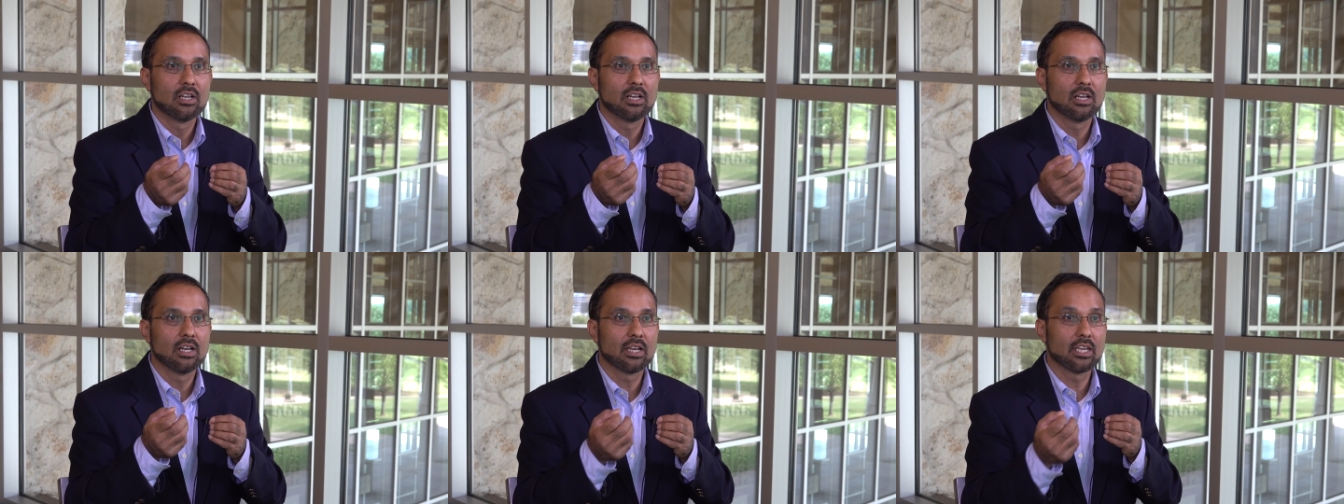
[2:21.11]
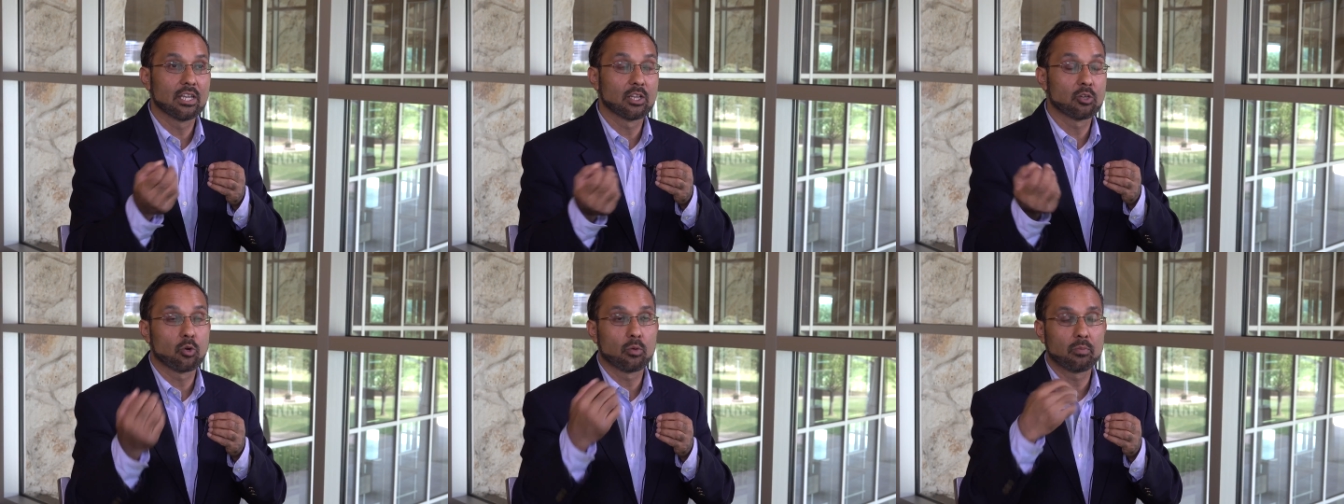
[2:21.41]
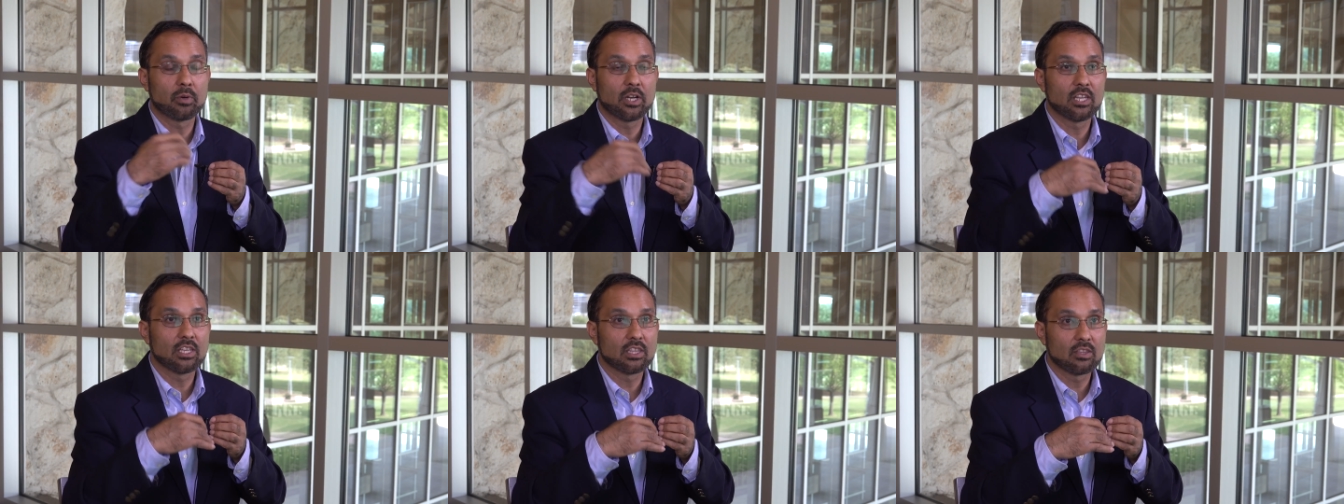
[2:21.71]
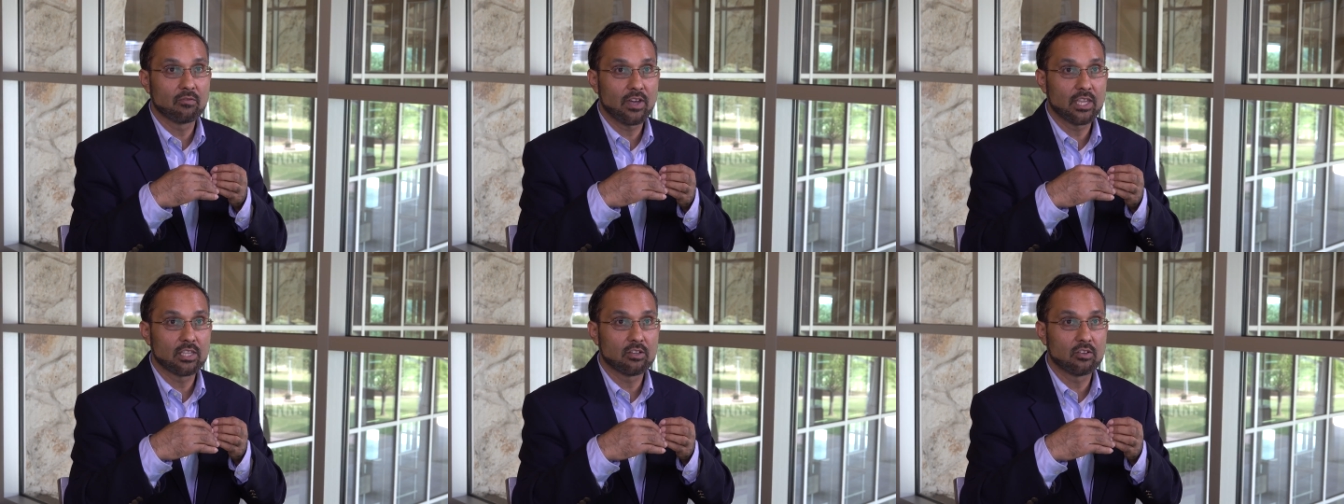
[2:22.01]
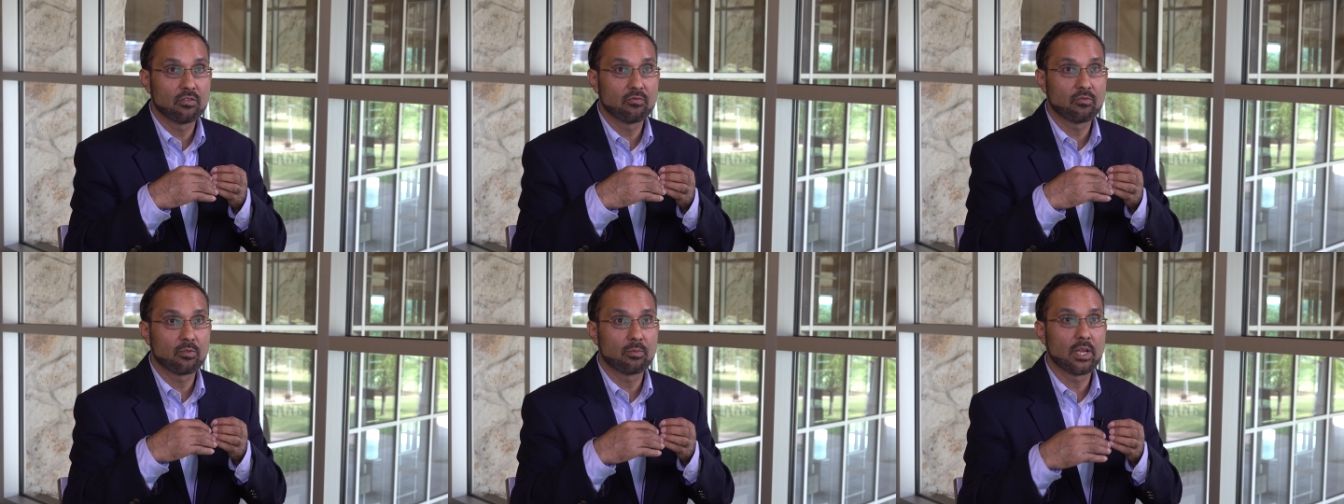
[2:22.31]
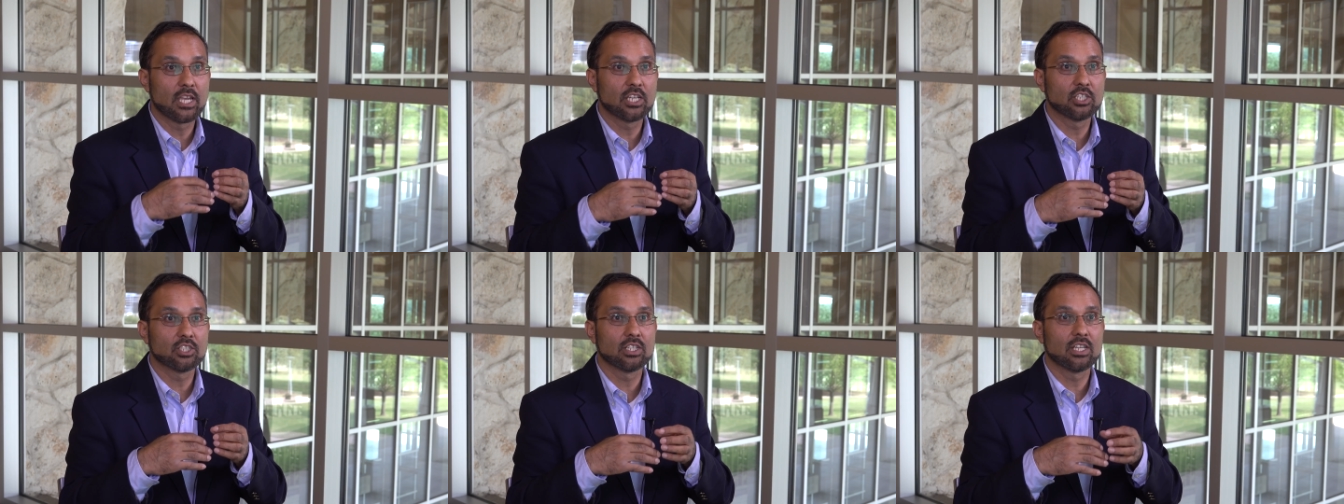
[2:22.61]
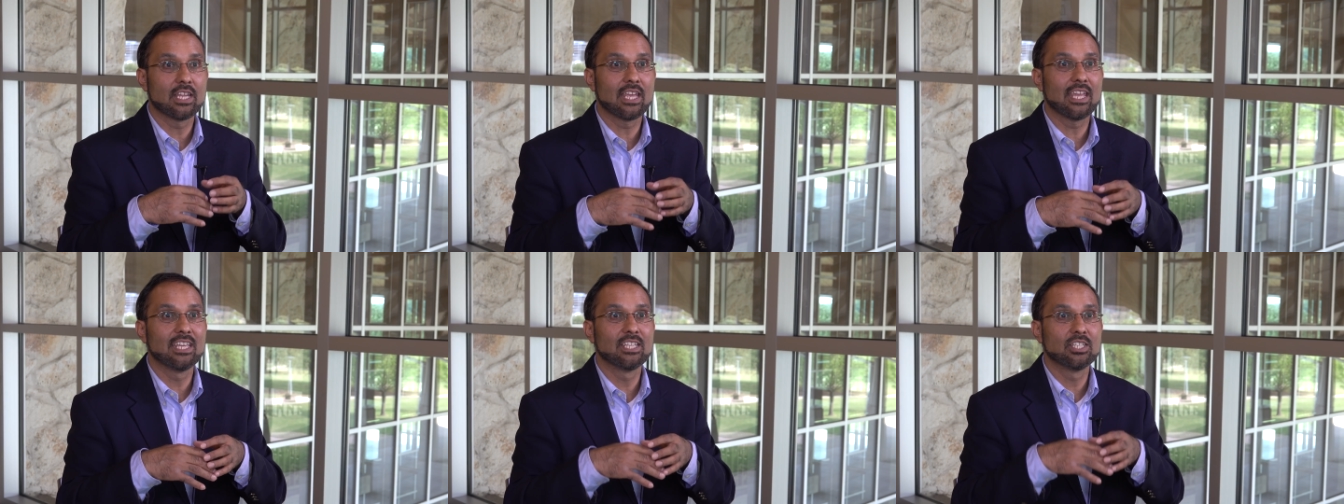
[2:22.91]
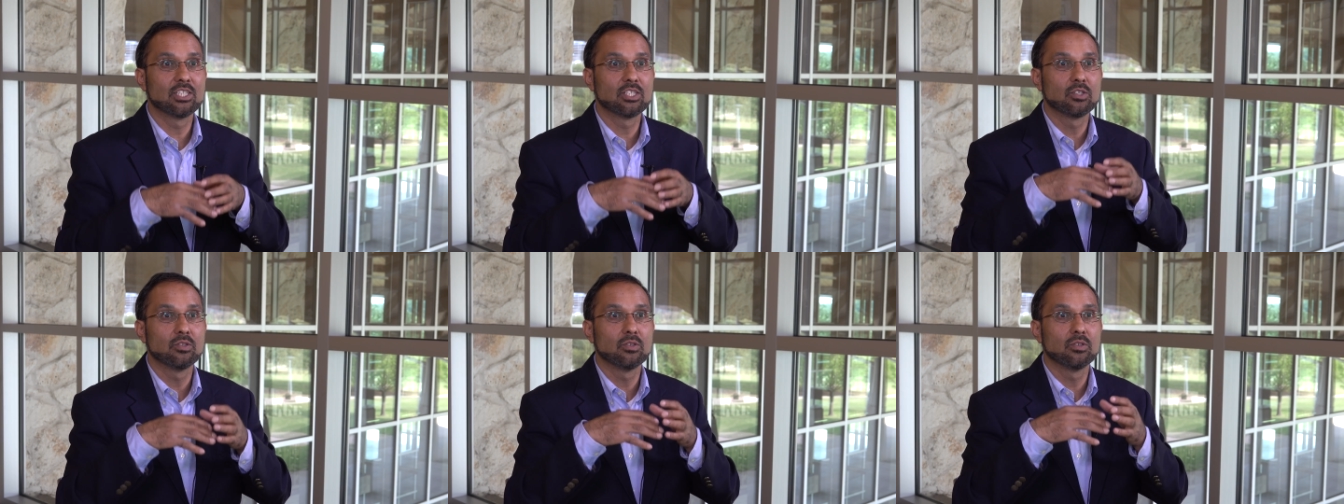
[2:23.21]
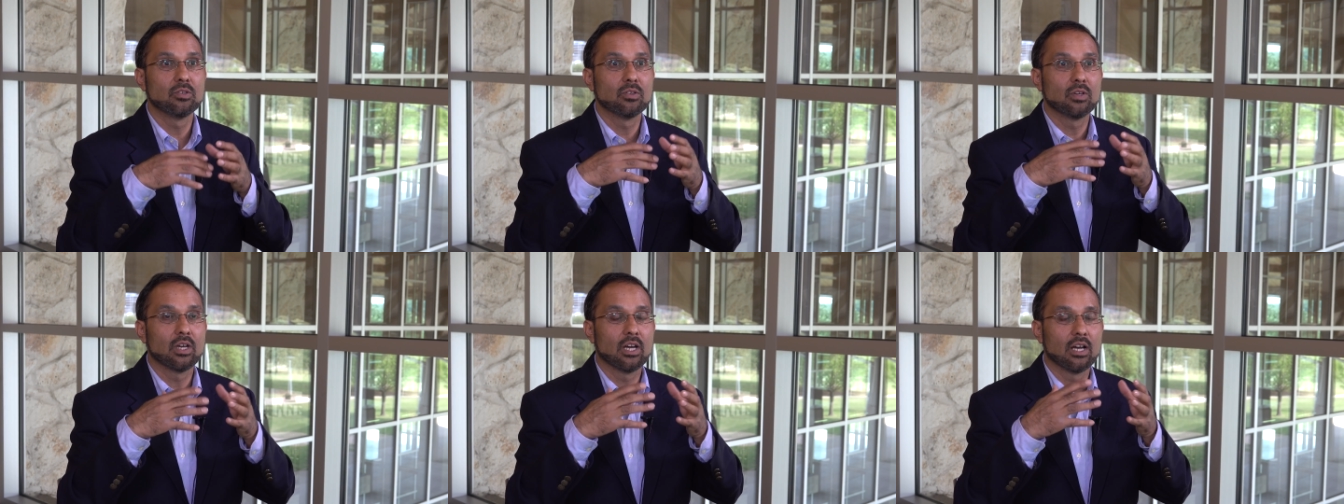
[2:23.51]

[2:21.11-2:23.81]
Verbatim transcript: uh, incorporating the weather information into,